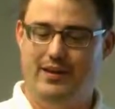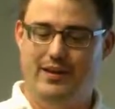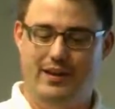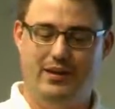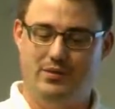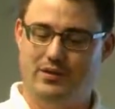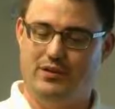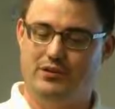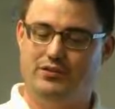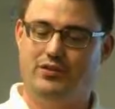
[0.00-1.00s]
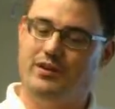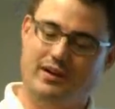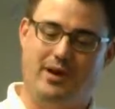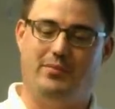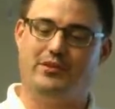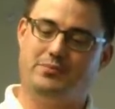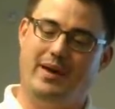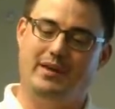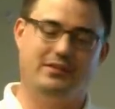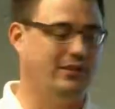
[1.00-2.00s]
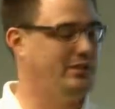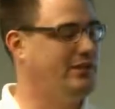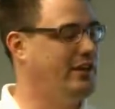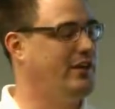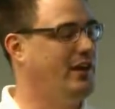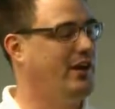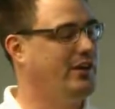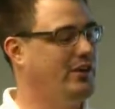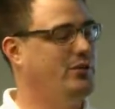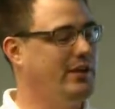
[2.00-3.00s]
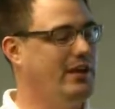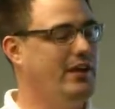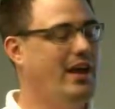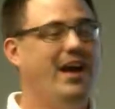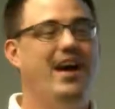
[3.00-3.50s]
equals a couple of spaces, TRUE.